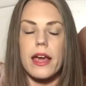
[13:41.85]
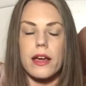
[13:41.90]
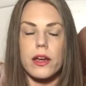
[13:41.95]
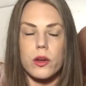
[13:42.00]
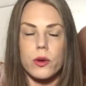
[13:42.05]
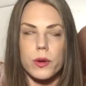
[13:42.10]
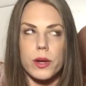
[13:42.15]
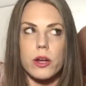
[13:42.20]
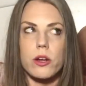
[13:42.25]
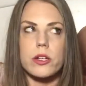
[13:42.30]

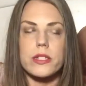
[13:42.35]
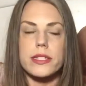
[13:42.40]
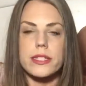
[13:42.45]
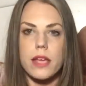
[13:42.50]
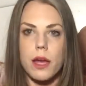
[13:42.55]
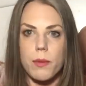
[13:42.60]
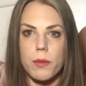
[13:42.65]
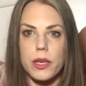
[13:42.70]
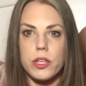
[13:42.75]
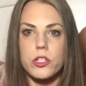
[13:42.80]
career is
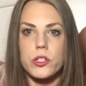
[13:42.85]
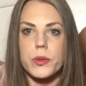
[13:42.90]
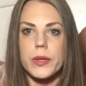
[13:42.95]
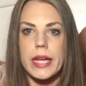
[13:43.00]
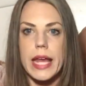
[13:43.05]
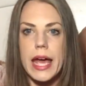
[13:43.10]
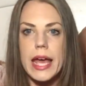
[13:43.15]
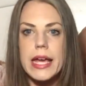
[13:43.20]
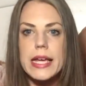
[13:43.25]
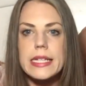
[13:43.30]
coming to an
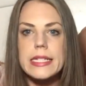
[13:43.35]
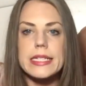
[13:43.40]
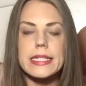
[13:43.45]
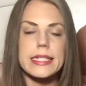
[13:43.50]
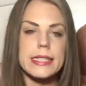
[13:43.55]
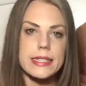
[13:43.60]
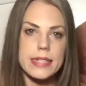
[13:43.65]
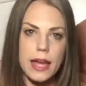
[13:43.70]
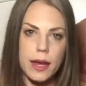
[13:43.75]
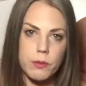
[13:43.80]
end.
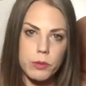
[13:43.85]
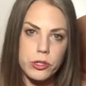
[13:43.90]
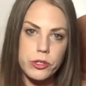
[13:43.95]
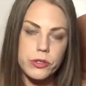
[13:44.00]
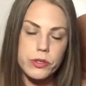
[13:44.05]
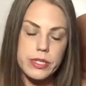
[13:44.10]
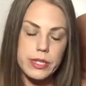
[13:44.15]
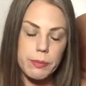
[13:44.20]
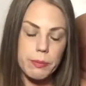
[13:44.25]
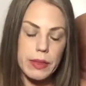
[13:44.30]
It's time to
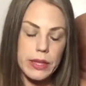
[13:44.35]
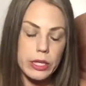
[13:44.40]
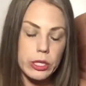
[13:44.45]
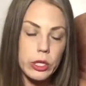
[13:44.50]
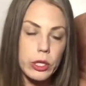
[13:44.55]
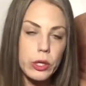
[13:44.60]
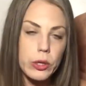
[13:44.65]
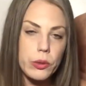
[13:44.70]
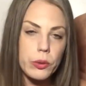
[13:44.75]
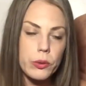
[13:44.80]
do something
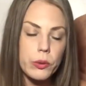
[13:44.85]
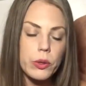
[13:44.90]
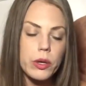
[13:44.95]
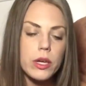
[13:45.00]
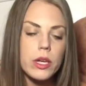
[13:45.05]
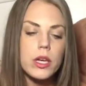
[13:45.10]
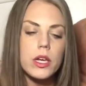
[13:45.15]
new.